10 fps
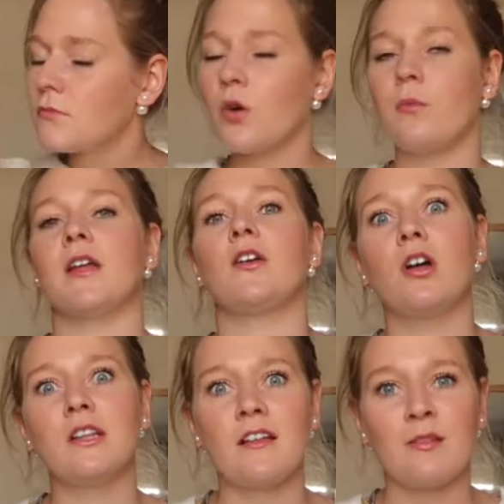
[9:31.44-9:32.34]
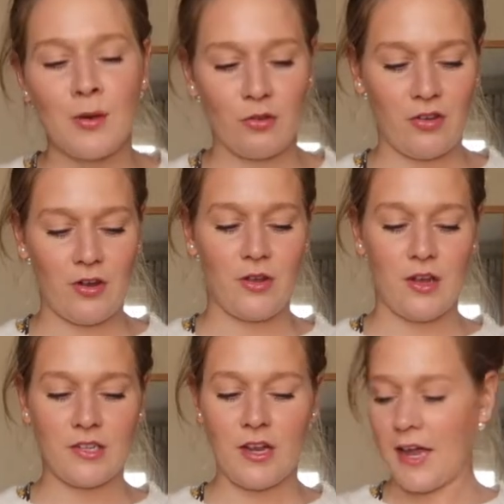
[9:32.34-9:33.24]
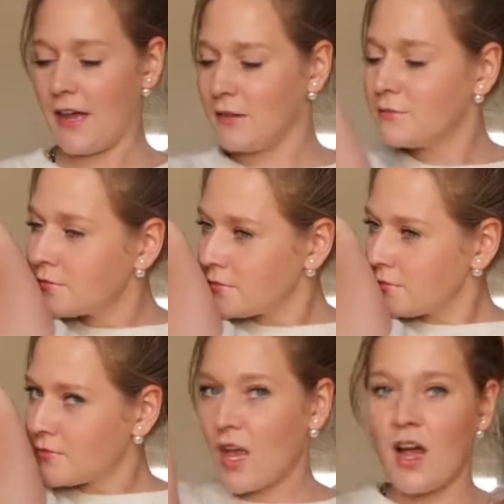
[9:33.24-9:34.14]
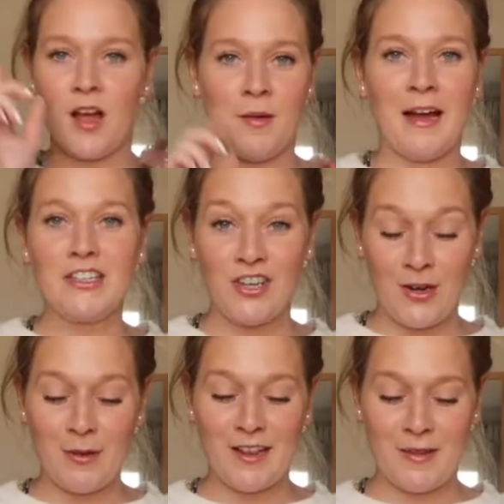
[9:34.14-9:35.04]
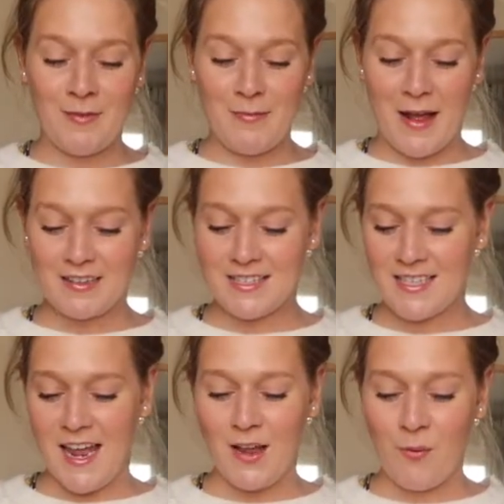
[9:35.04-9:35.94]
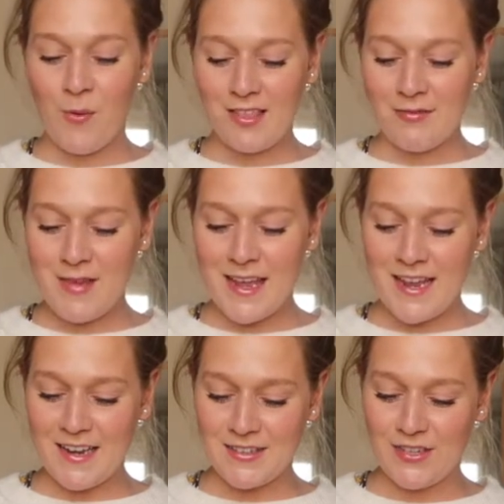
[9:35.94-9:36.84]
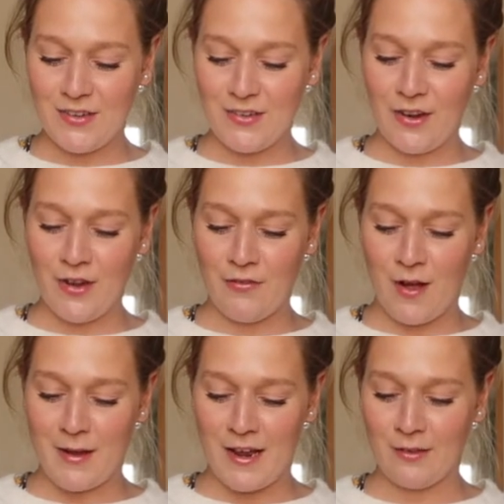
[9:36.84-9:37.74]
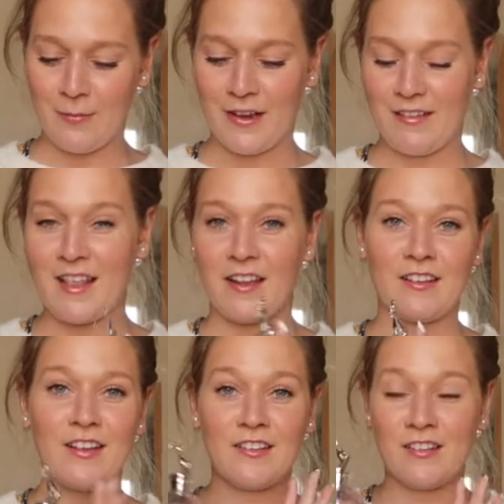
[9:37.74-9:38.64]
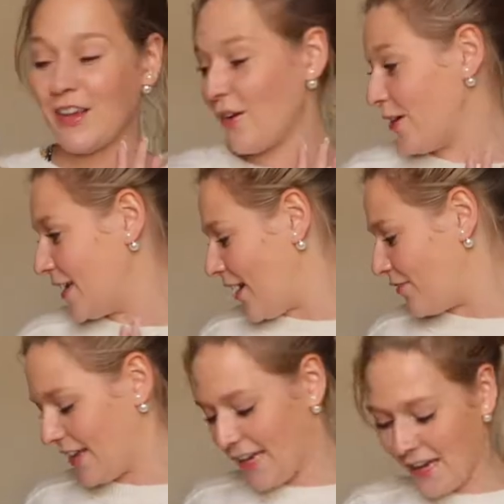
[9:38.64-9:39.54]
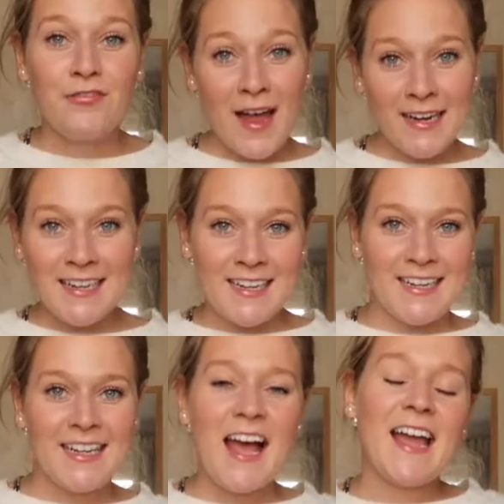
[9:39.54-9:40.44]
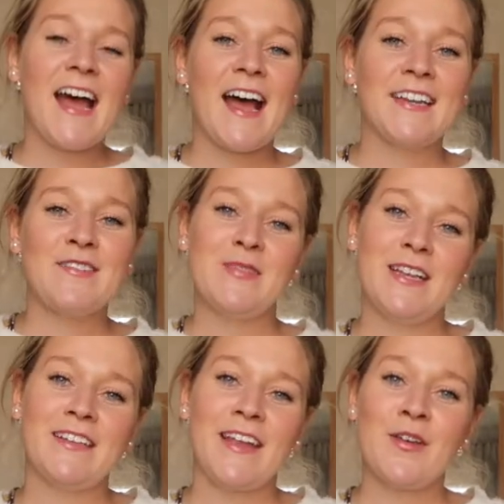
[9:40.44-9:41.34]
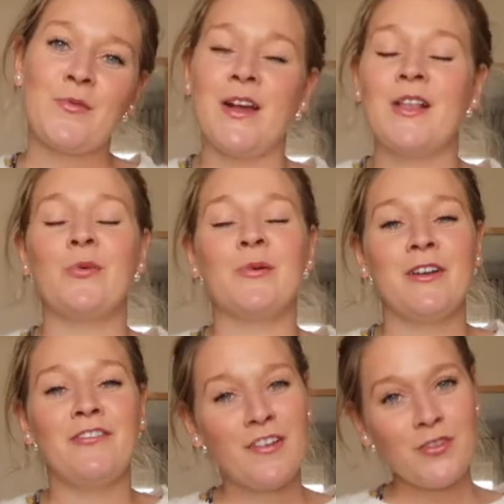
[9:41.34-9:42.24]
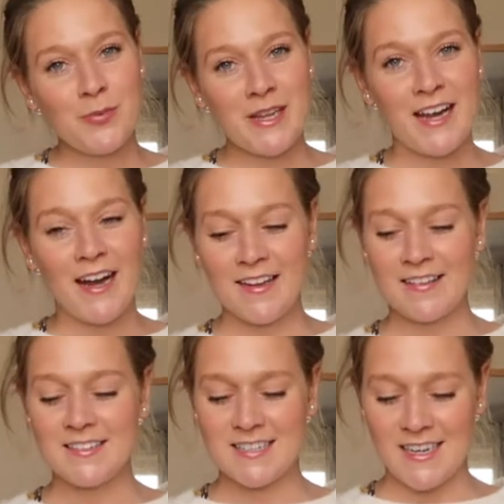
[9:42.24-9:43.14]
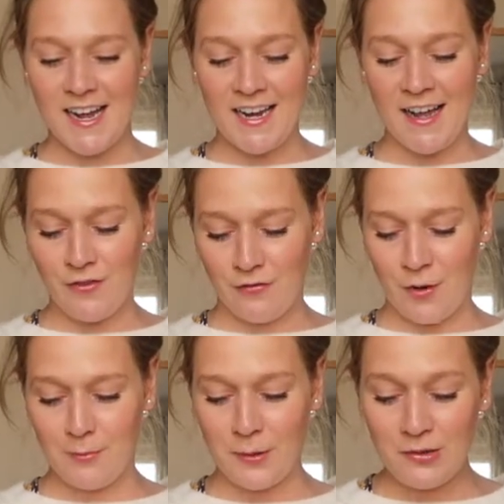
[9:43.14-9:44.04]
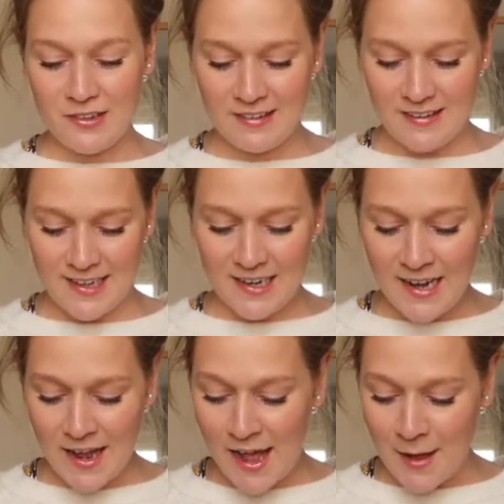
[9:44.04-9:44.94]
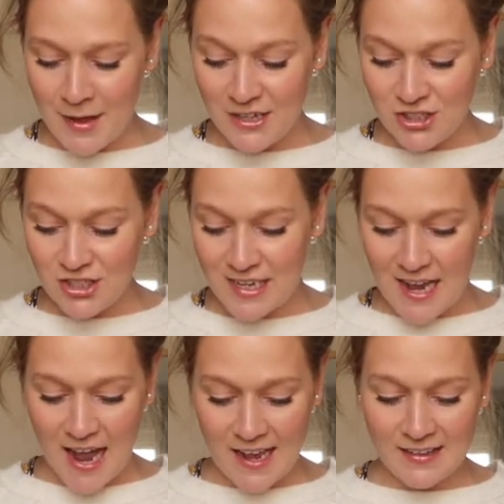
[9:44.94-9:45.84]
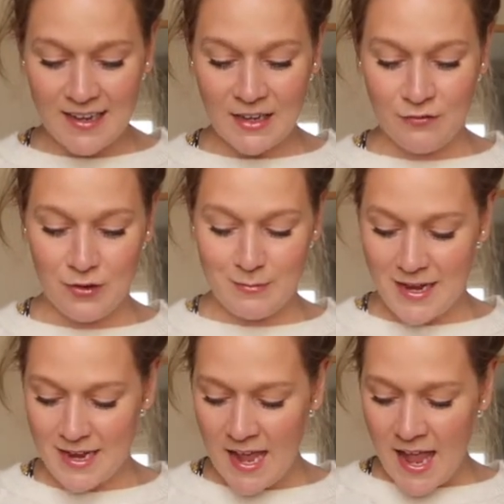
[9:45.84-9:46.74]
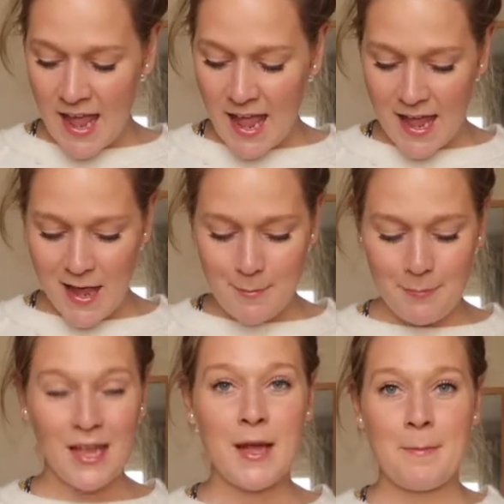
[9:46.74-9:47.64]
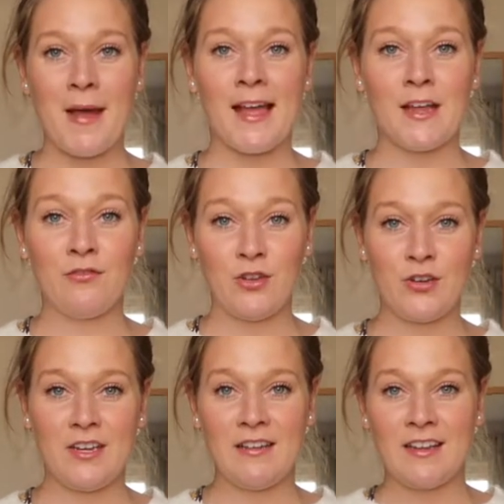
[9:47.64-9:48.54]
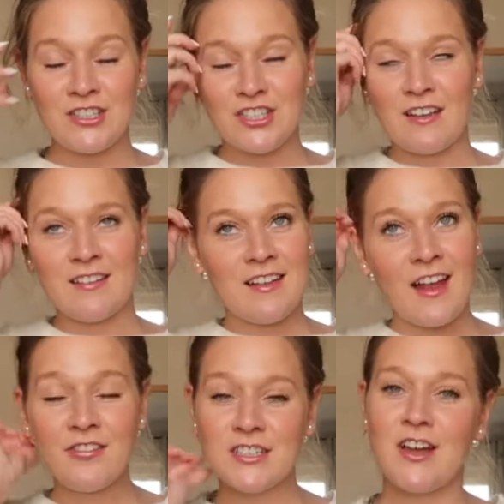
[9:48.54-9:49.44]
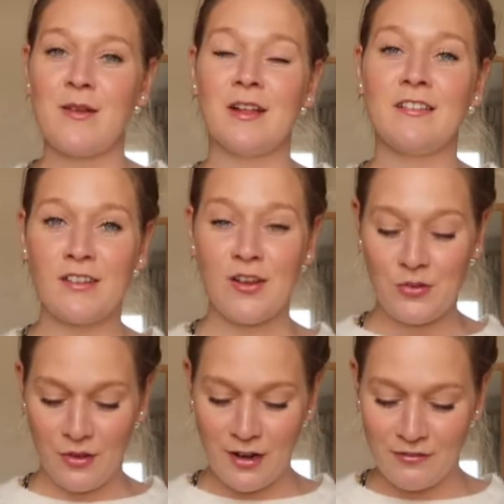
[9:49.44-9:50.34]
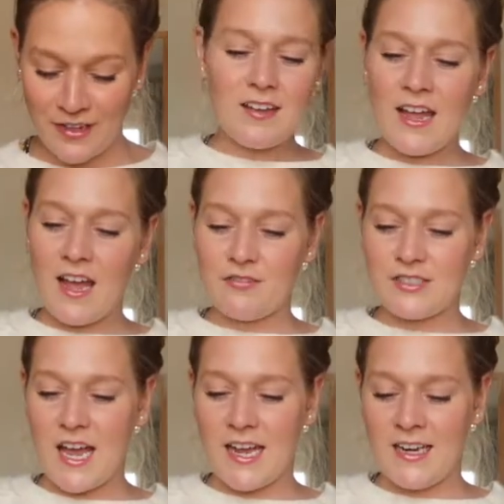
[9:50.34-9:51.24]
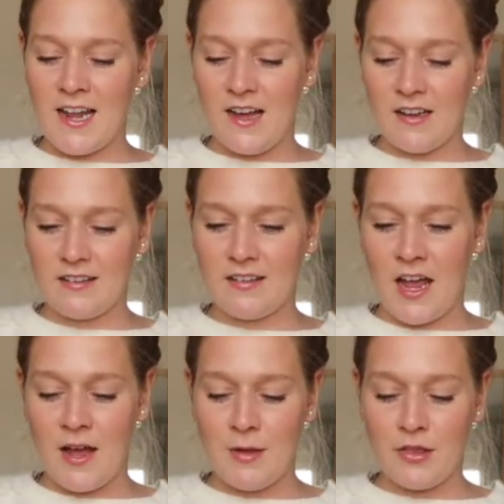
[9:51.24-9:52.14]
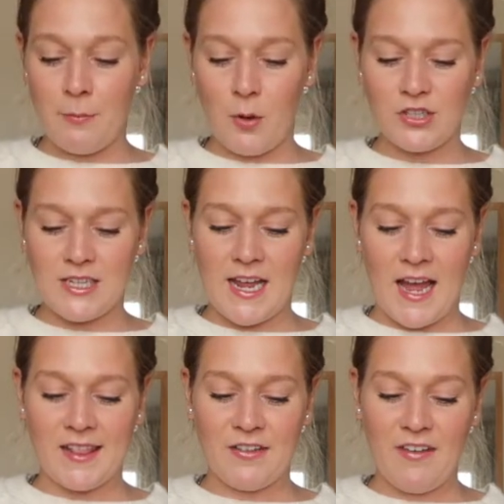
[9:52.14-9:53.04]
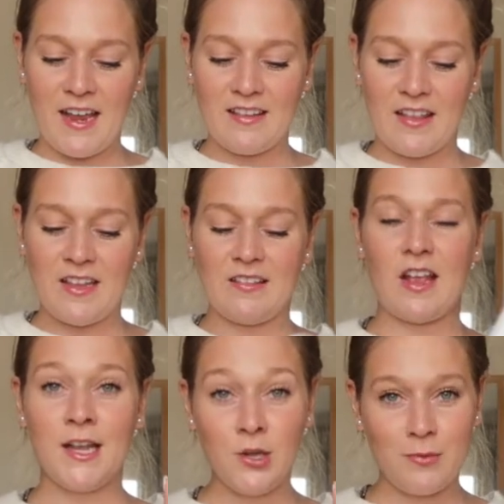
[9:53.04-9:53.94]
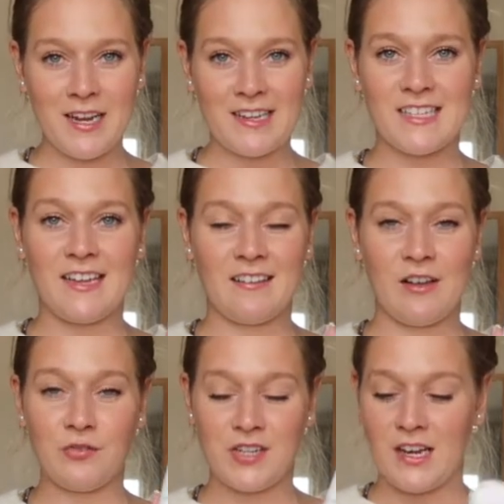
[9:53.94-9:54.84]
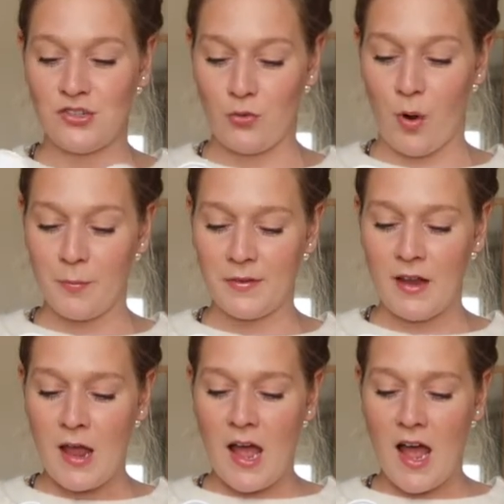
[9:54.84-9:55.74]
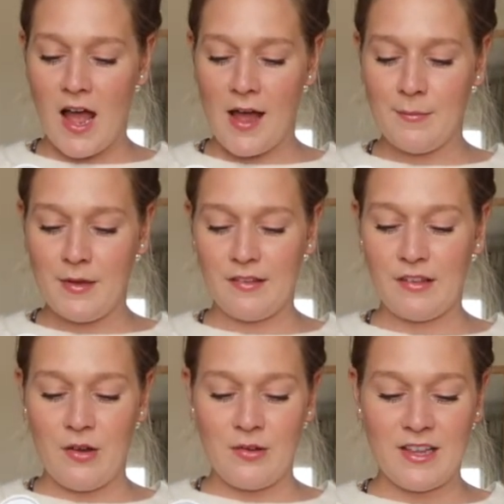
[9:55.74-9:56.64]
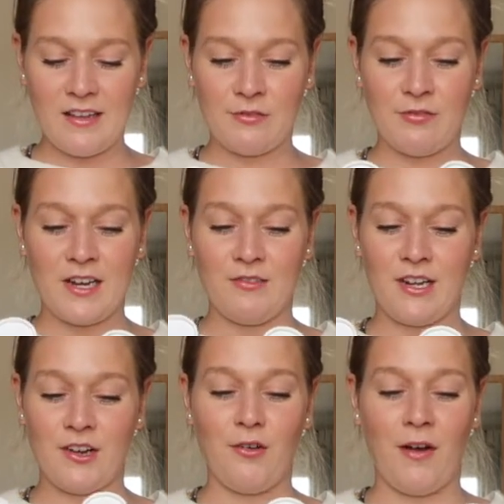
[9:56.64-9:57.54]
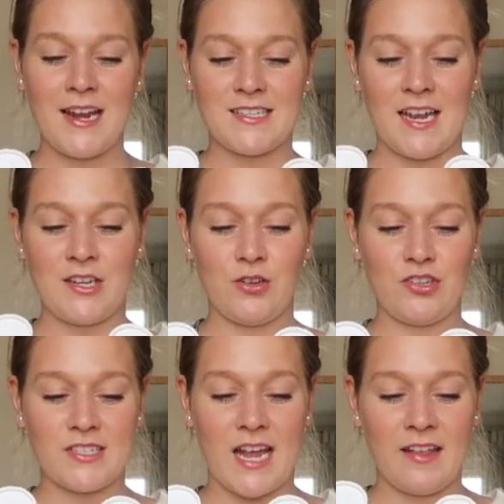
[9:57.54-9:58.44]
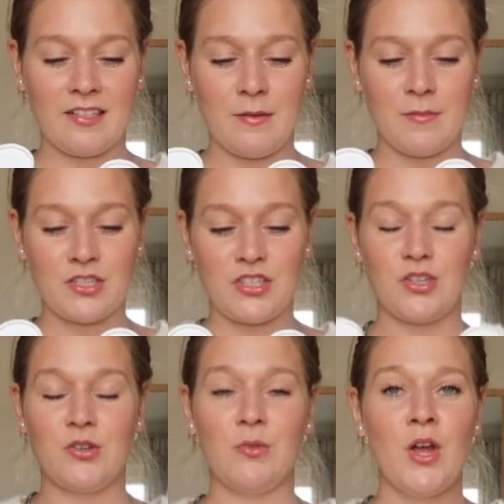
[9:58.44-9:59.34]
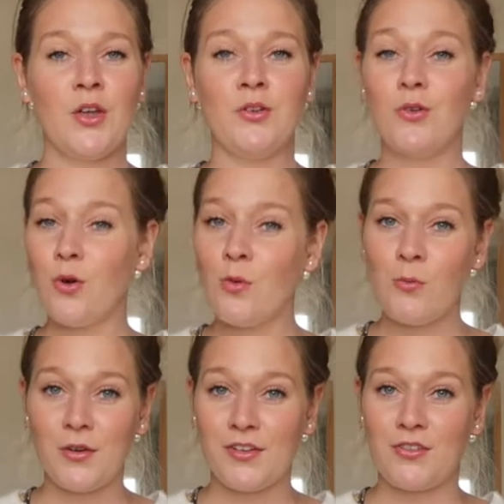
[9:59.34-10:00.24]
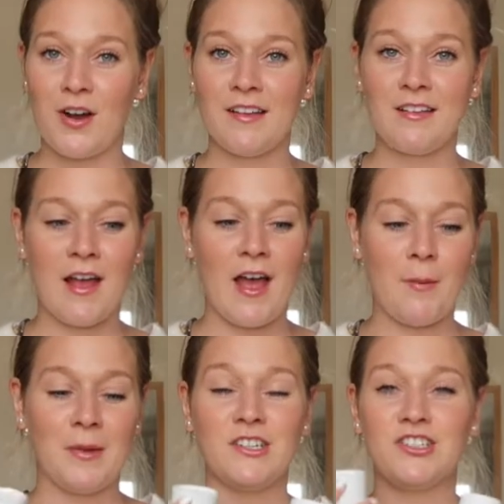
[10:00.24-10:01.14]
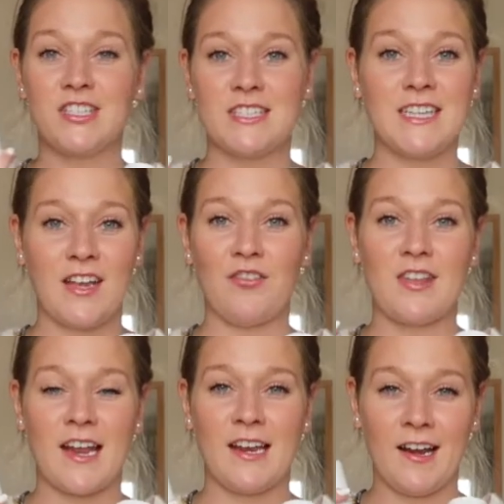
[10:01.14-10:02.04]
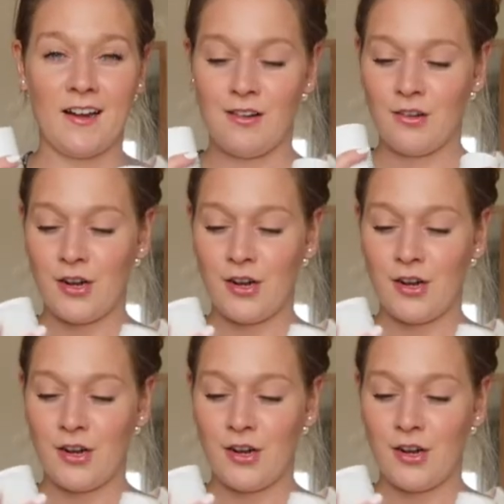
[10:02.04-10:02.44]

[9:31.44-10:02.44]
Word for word: Oh my god, that smells so good. Okay, I'm actually going to put that in my bag to take with me to Soho Farmhouse because that's so lovely. Finally, I had a meeting with one of my favourite P Rs, Delilah from Beauty Scene, um, and she has given me a big bag of goodies, and she does this every time and it's so, so lovely. I have Tan Luxe, um, the body and the face, and these are illuminating self-tan drops. Um, so these are really, really great, and you can just add them to your normal moisturiser and it just gives that little, little